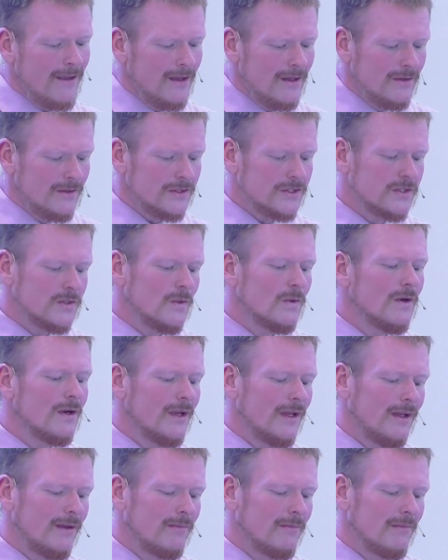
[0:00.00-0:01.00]
The
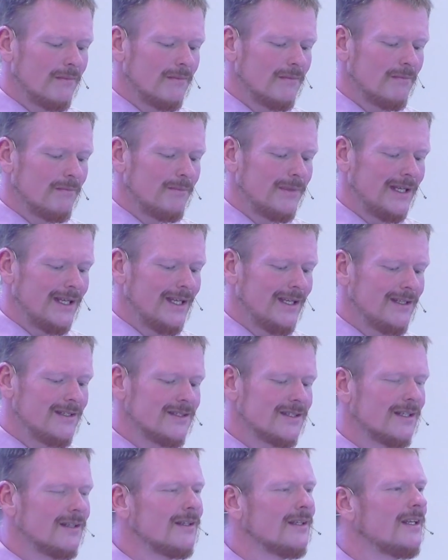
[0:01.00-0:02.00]
story
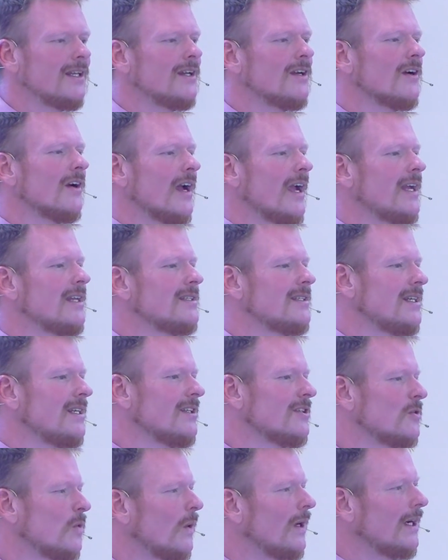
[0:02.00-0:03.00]
begins in the year
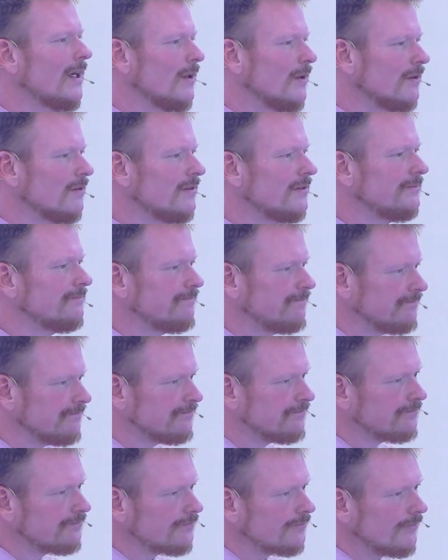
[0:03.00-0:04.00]
1812.
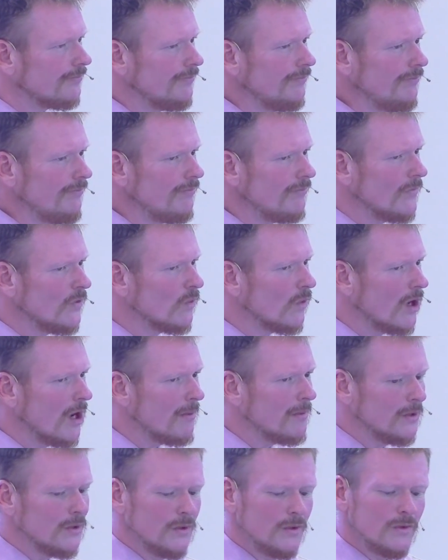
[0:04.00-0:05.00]

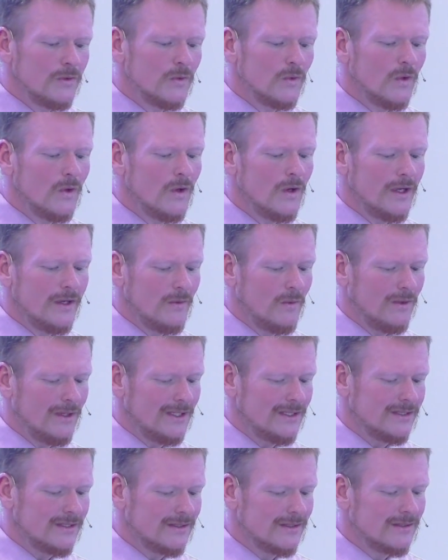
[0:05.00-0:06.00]
Ramamohan Roy
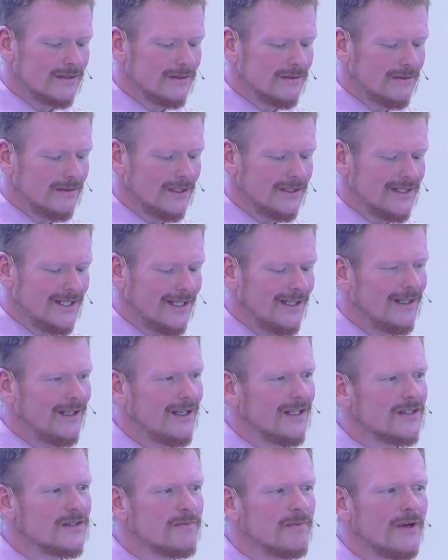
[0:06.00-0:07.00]
was
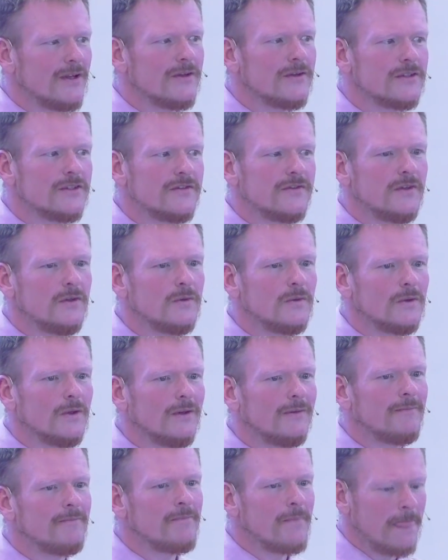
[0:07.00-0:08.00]
attending his brother's
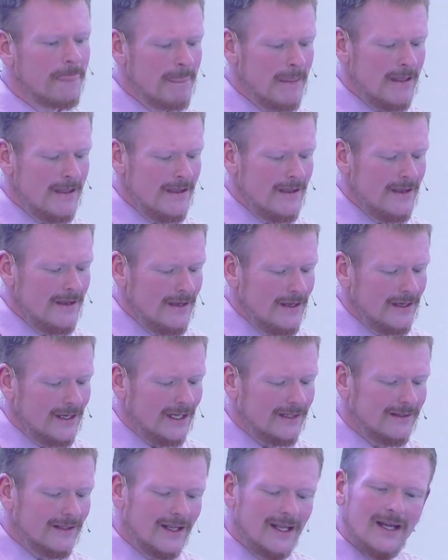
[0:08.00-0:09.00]
funeral
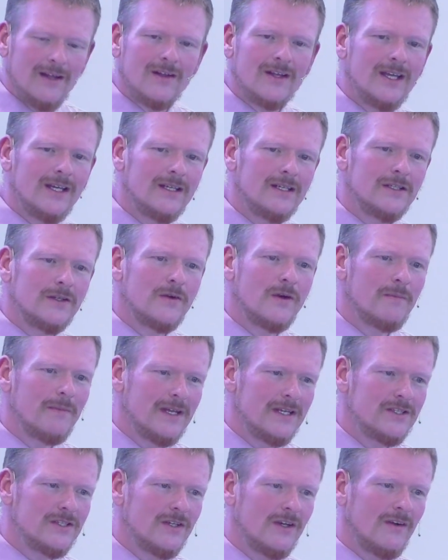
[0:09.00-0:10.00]
at the Calcutta
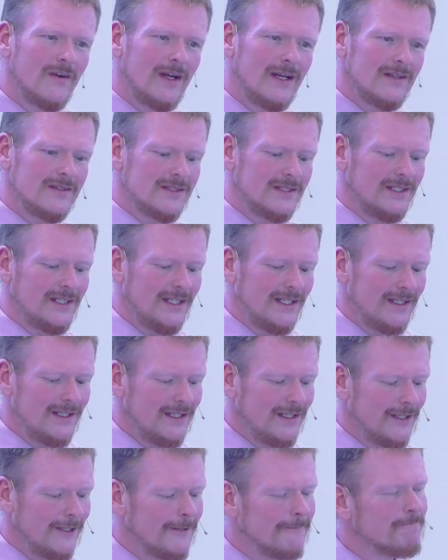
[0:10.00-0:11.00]
cremation grounds in
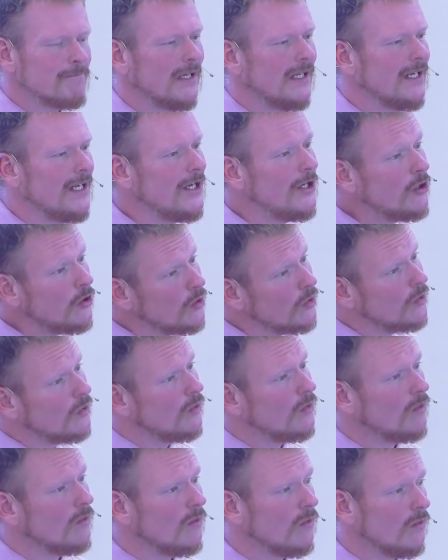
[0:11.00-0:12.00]
India, and he
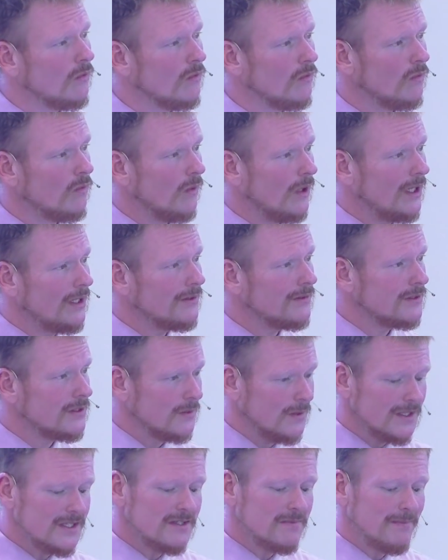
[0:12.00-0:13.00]
knew what
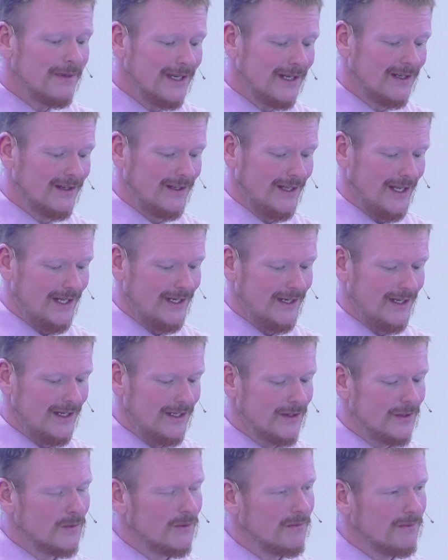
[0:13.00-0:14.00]
to expect that day.
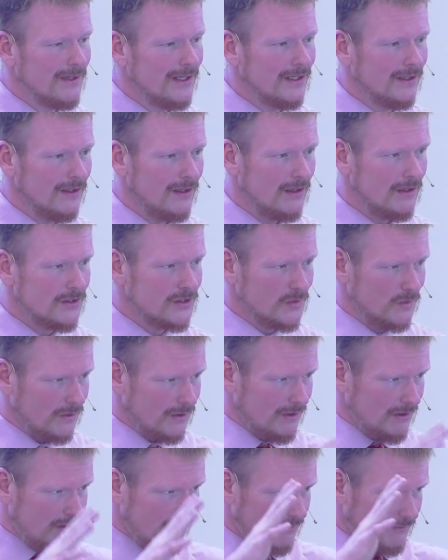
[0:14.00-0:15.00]
There would be a large
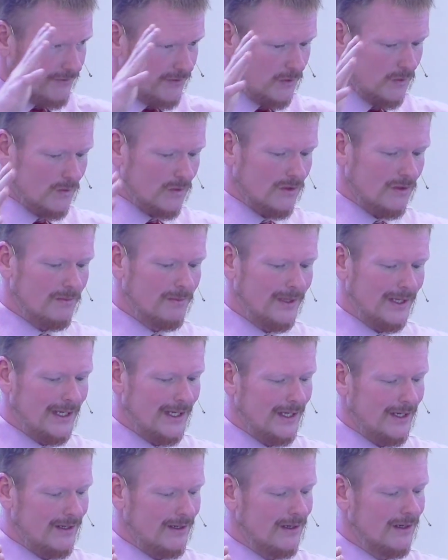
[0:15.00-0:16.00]
wooden funeral
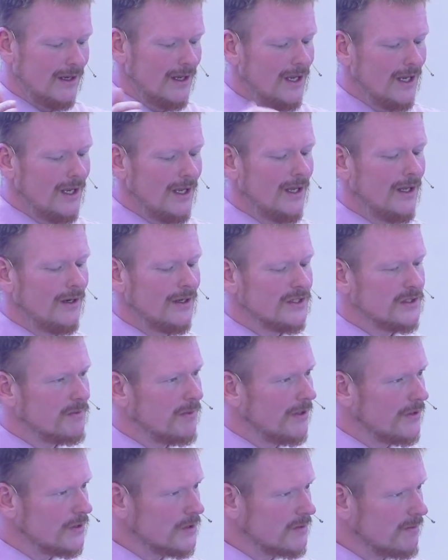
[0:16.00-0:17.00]
pyre. His
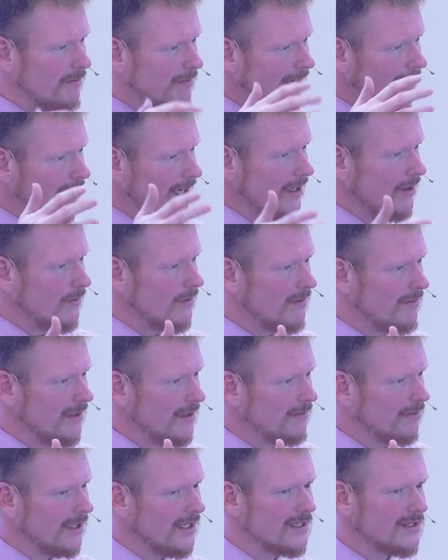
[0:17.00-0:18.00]
brother's body would be
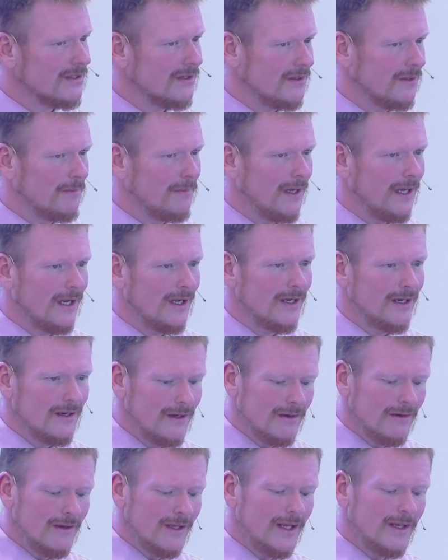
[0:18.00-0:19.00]
placed on the
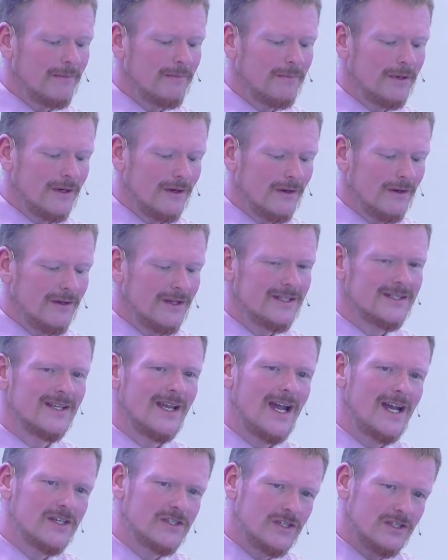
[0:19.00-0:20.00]
pyre and burned. His
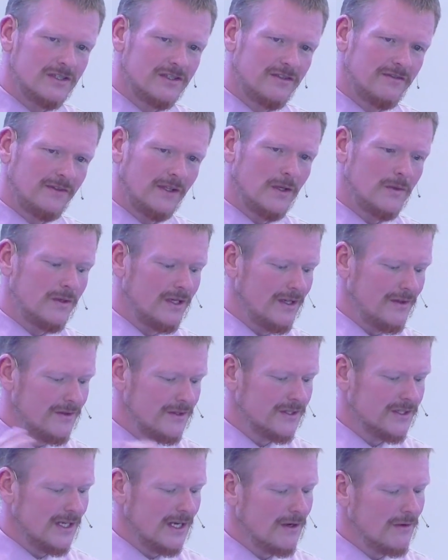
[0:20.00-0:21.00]
ashes floated in
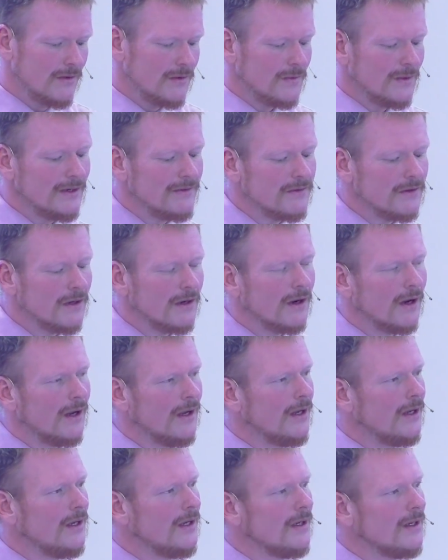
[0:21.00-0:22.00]
the sacred river
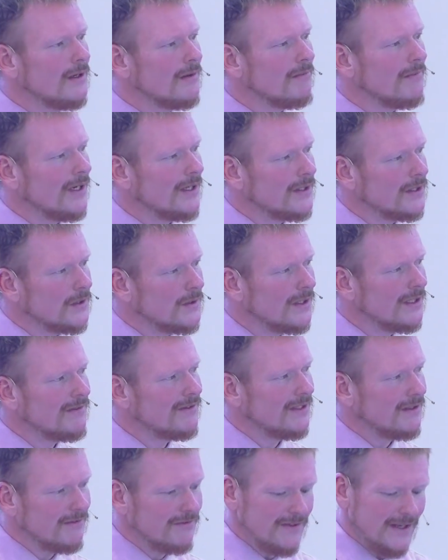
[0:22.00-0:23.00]
by the
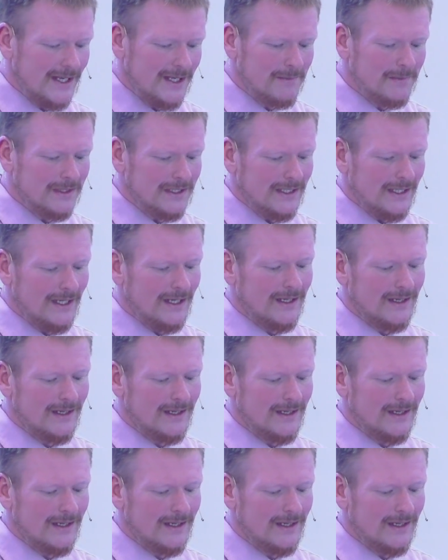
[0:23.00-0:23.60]
grieving family.